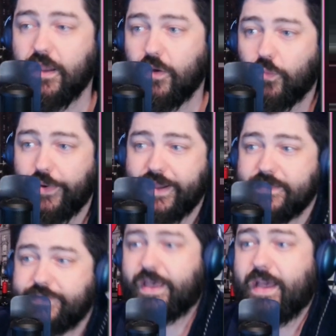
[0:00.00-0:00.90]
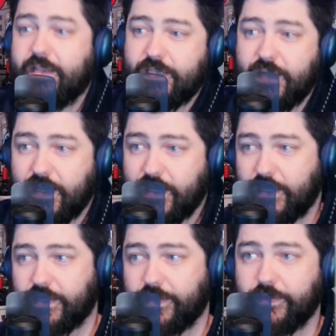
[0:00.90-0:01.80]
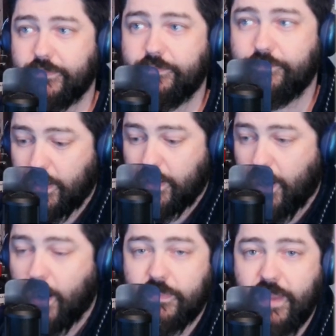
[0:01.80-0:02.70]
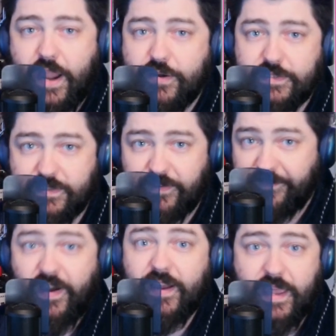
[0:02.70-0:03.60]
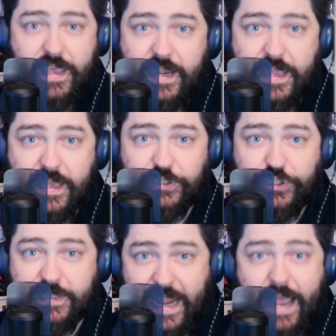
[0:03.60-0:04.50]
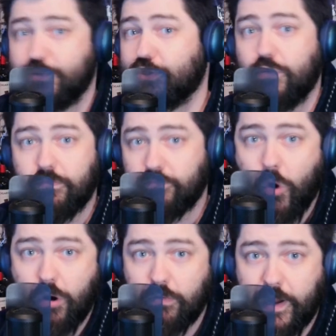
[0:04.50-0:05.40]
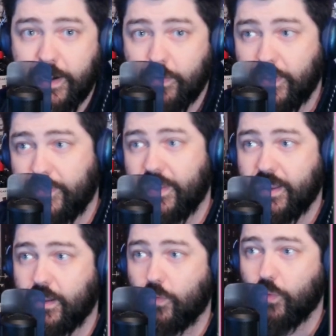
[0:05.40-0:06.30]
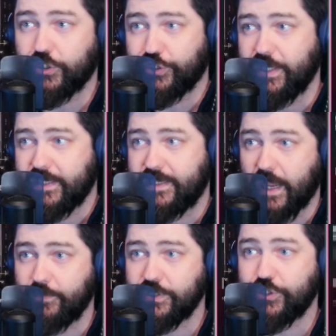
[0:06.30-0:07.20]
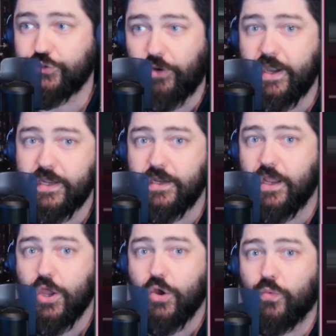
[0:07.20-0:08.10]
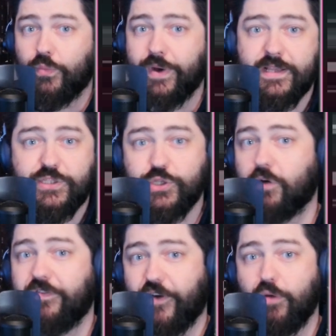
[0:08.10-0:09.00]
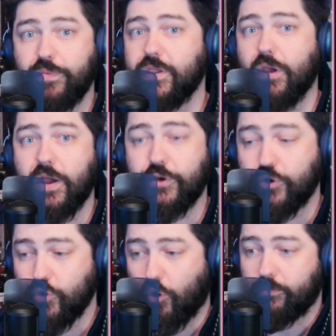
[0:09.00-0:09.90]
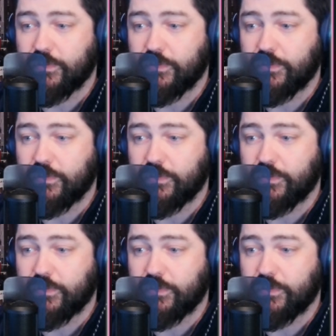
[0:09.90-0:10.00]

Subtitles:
was that Kamala Harris is a fucking idiot. She's an absolute moron. And what she demonstrated was so far beyond her normal